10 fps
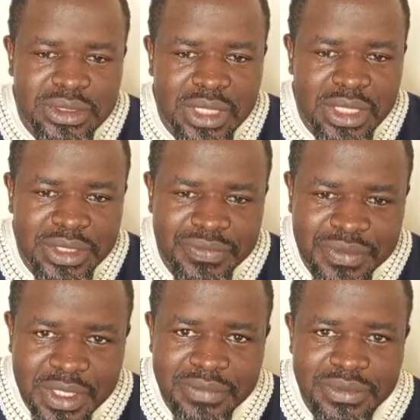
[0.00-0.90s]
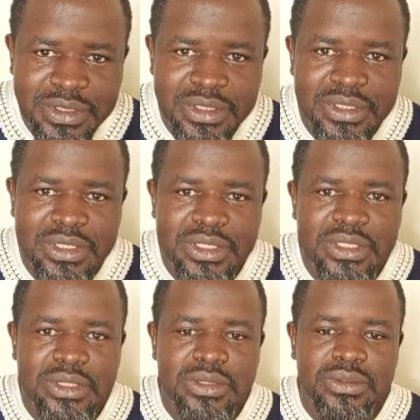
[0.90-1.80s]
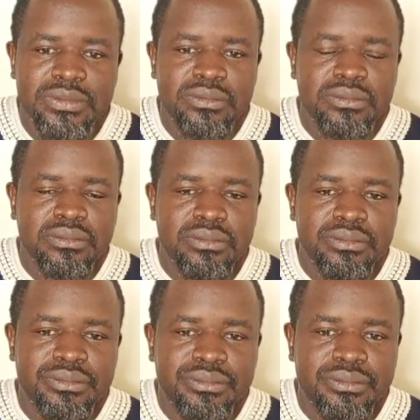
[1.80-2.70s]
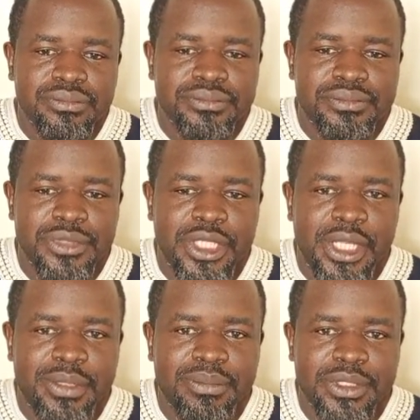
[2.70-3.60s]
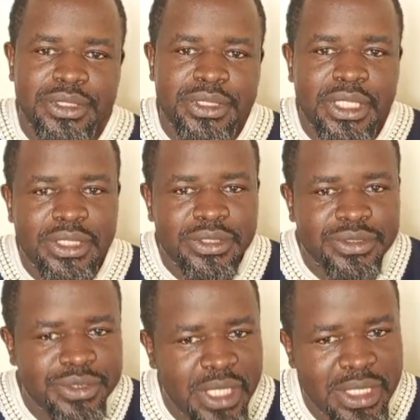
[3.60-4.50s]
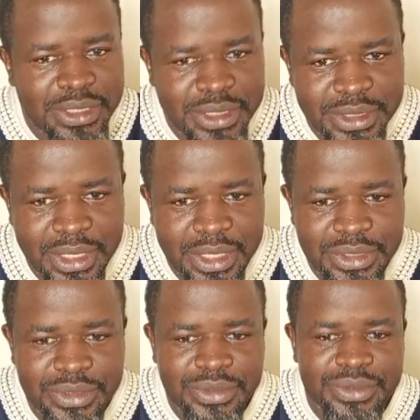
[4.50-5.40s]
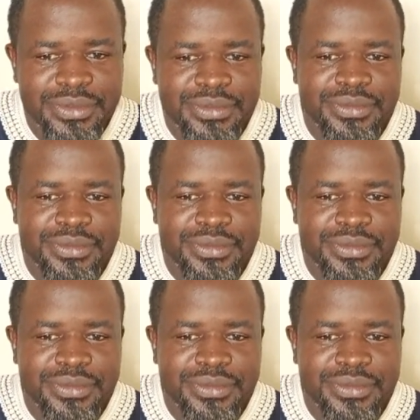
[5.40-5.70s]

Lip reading: 35, 36. But anybody that does not attend the lecture